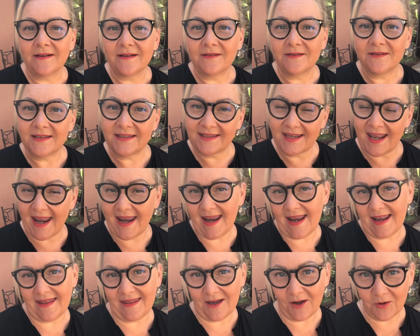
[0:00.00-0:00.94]
to stay
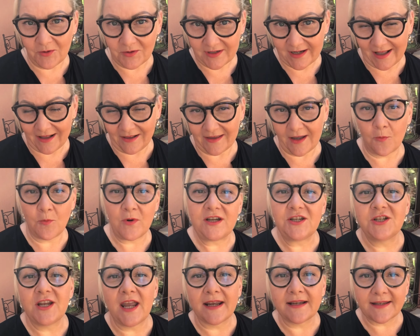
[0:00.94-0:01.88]
in the hotel that we
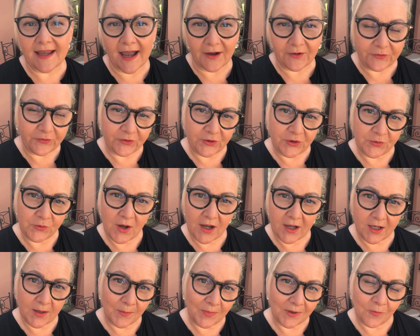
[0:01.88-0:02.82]
checked out for you a
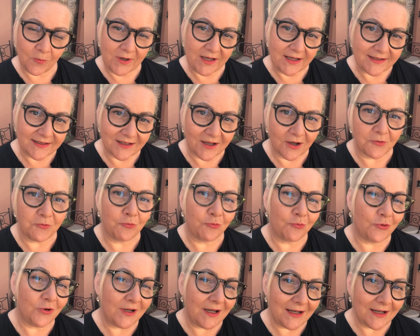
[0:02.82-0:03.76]
couple of weeks ago.
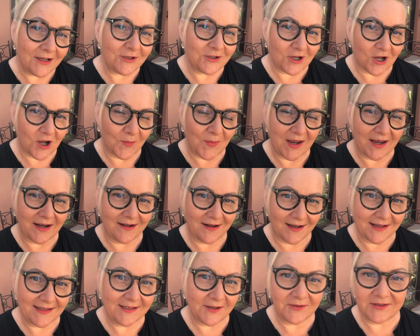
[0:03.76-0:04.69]
Really charming,
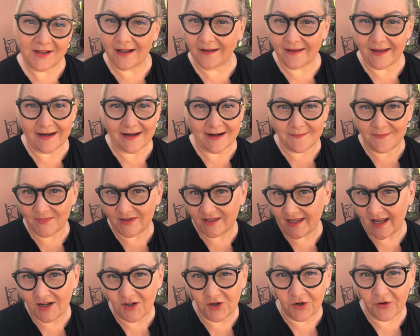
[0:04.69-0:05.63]
nice hotel in the
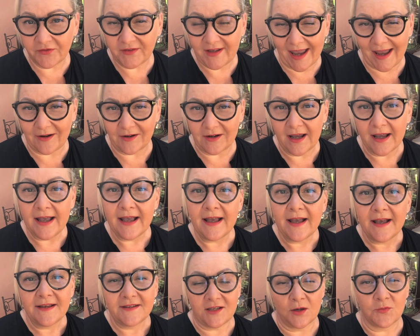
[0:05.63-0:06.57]
center of town,
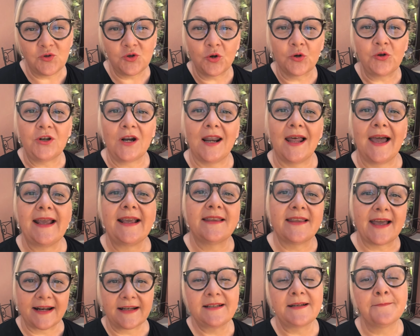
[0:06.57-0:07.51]
so I'm sure you'll like
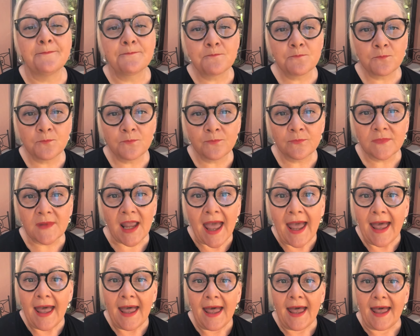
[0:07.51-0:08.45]
that.
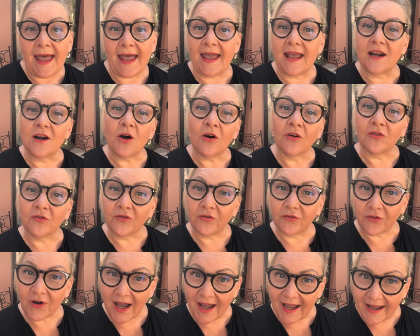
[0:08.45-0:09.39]
And on
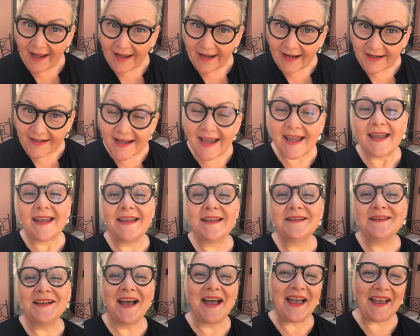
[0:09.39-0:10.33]
Friday,
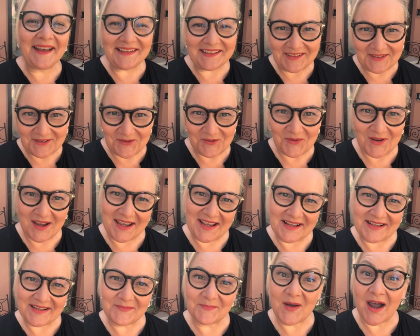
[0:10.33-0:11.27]
as
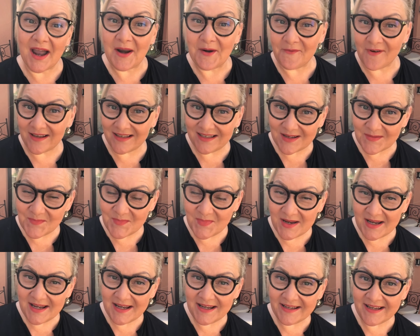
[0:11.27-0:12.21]
always, my
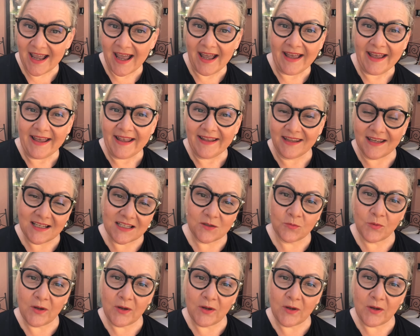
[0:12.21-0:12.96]
recipe this